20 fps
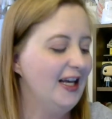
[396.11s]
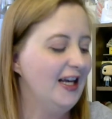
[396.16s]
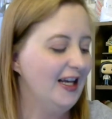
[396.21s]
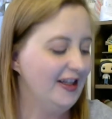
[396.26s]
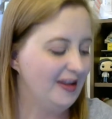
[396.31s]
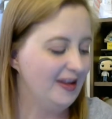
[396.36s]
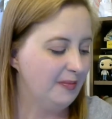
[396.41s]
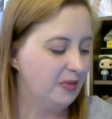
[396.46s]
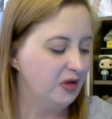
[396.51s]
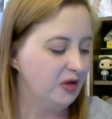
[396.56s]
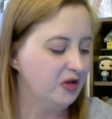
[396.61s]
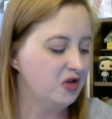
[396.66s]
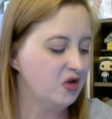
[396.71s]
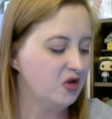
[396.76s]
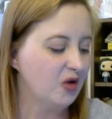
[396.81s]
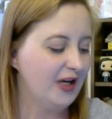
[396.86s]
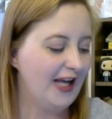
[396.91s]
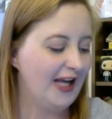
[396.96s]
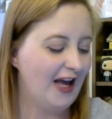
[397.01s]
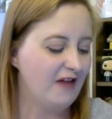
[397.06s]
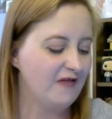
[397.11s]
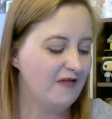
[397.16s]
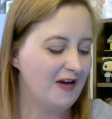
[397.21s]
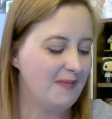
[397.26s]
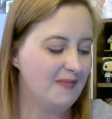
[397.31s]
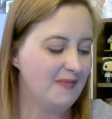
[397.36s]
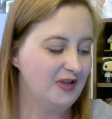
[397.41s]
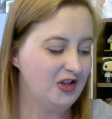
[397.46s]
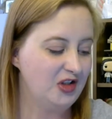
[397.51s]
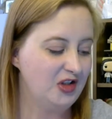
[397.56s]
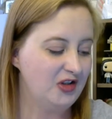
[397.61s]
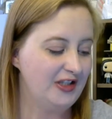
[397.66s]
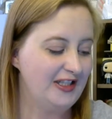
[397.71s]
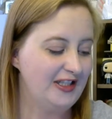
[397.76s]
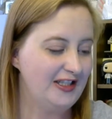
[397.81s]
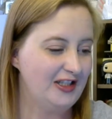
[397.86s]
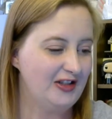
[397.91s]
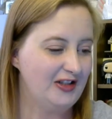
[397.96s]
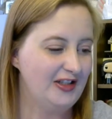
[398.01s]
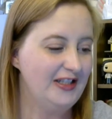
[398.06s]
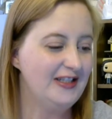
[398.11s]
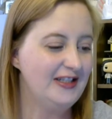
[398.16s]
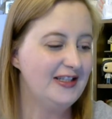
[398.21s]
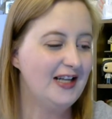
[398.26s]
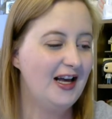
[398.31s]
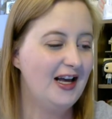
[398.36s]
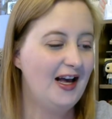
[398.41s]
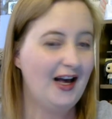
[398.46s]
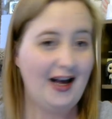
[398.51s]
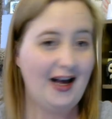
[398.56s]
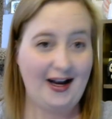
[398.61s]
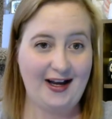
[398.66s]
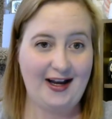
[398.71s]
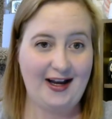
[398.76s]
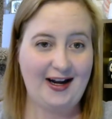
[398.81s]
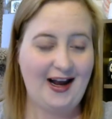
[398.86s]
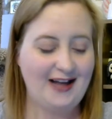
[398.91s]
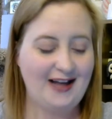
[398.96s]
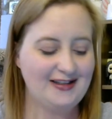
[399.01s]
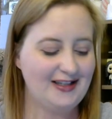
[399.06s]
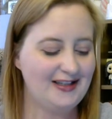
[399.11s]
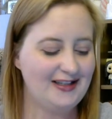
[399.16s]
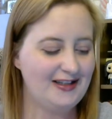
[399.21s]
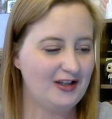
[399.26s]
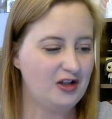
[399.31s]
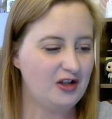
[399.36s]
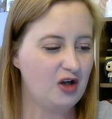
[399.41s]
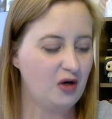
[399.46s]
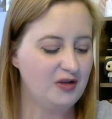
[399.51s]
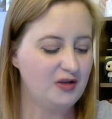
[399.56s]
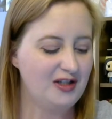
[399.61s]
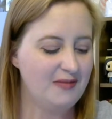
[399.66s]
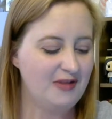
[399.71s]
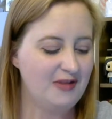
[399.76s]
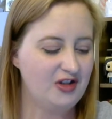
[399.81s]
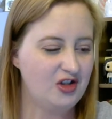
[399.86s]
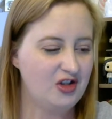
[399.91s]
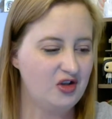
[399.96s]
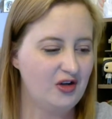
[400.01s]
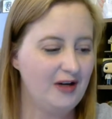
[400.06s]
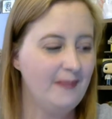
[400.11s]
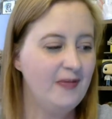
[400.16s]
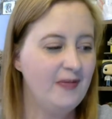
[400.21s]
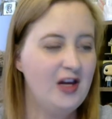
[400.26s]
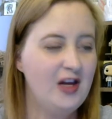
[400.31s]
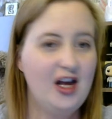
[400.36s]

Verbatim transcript: in the Bookstore Cafe Mystery Series. Again, as I said, a cozy mystery.